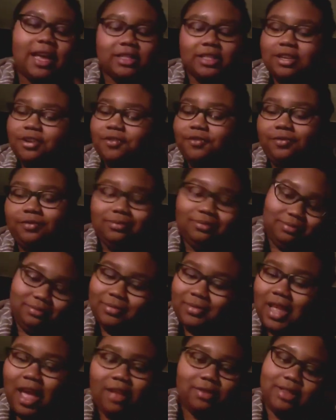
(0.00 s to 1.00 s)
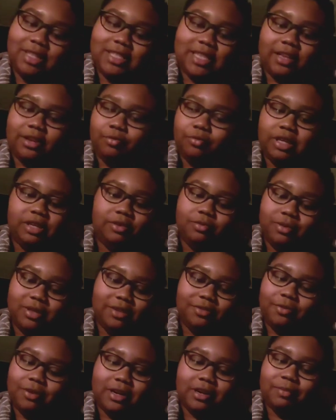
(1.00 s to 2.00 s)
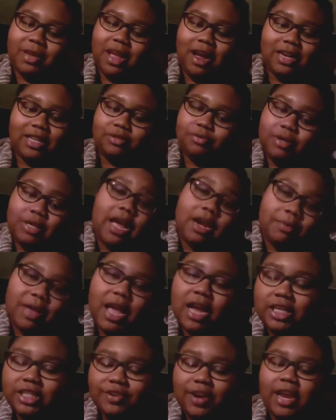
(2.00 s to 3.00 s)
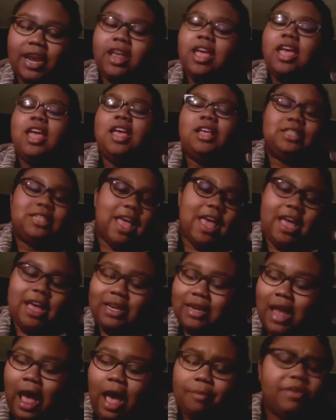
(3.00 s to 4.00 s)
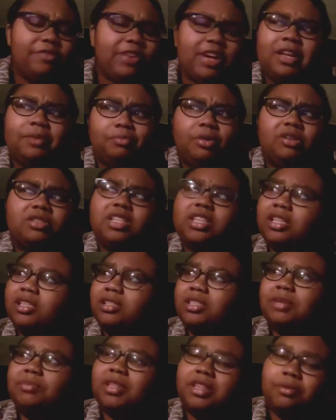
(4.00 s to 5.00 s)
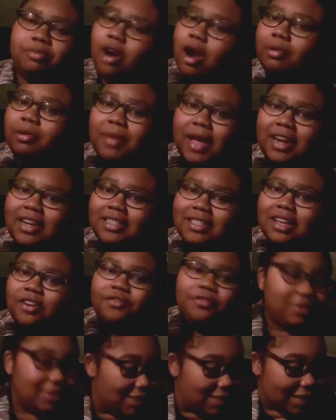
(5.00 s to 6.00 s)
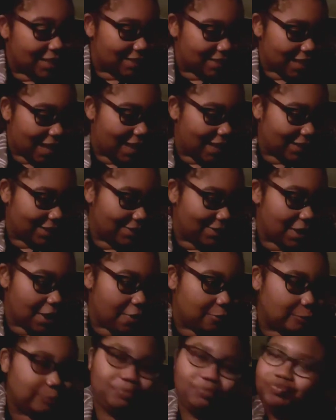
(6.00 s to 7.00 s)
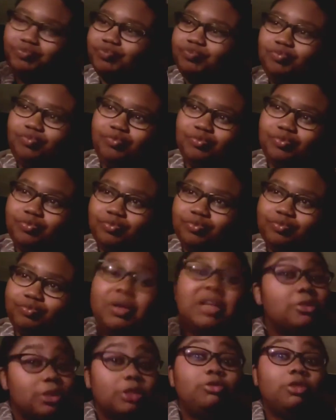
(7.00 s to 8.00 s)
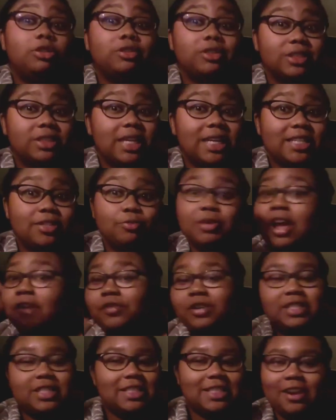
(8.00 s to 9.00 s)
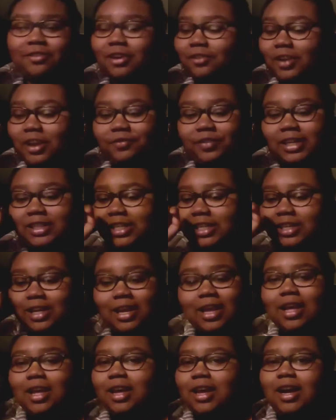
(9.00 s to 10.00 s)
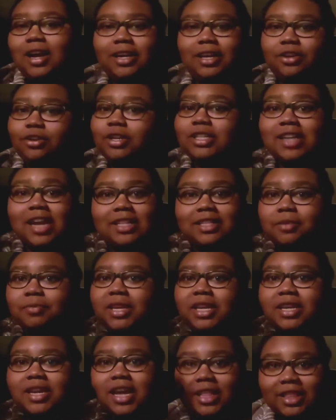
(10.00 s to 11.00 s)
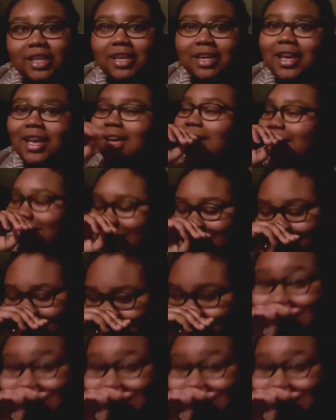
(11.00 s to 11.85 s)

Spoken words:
I'll be lying to you. Listen, if we're going to be honest, we got to be honest, right? And I've been reading some of the problematic stuff since middle school or such. When I first discovered fan fiction, honey, you could not tell me nothing.